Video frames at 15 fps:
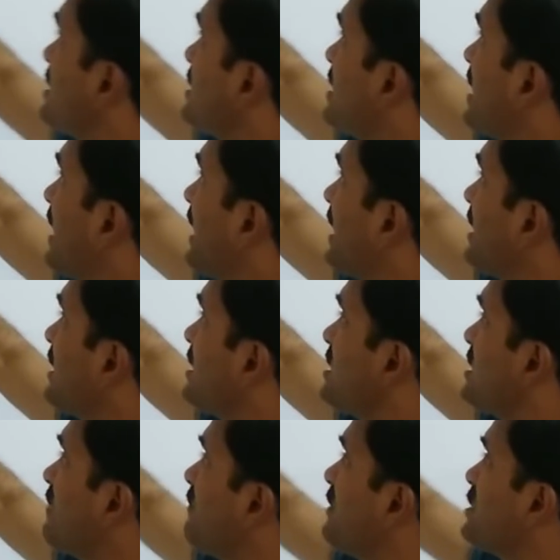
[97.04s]
is the
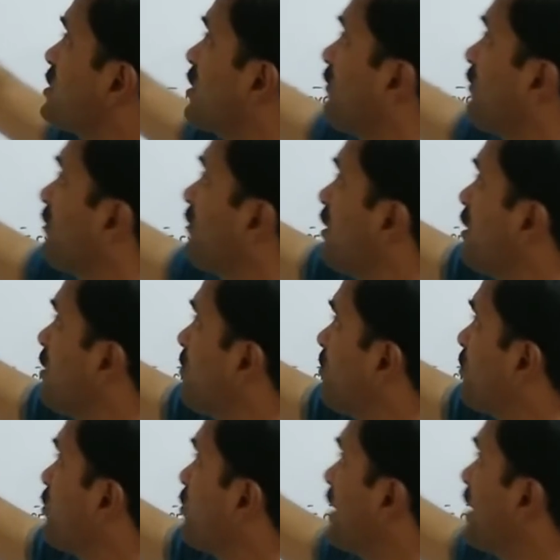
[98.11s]
characteristic feature of
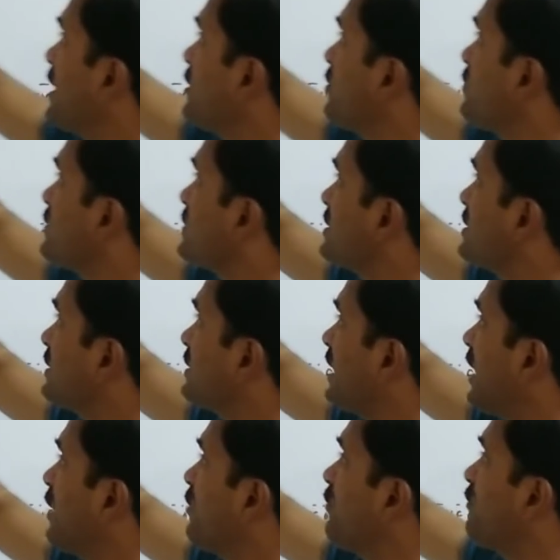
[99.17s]
prokaryotes,
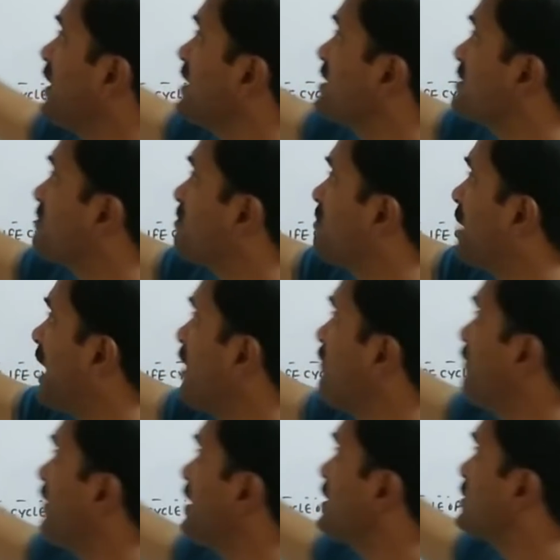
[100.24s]
thallophytes,
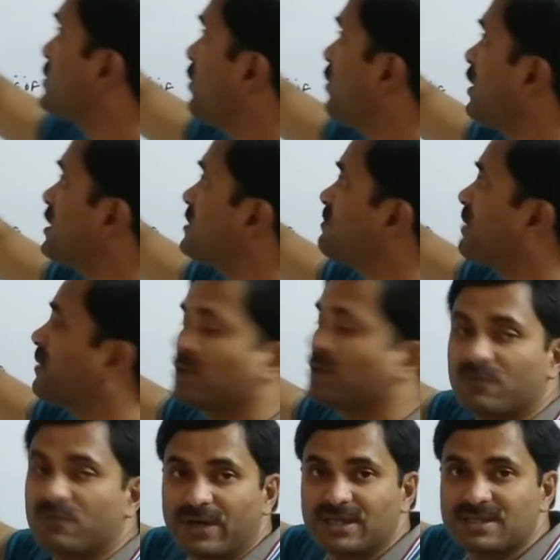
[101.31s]
bryophytes or
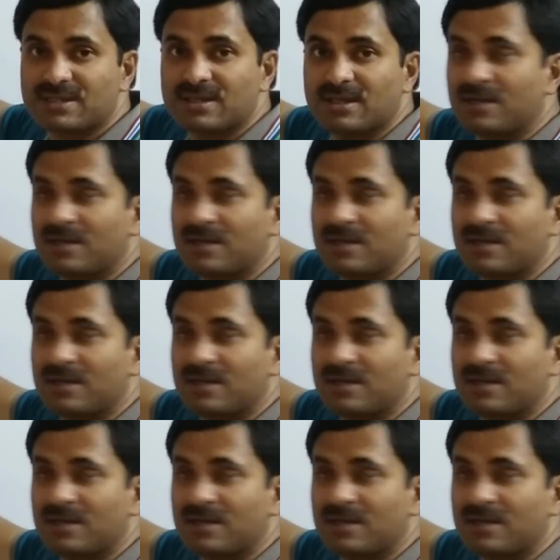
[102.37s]
spermatophytes.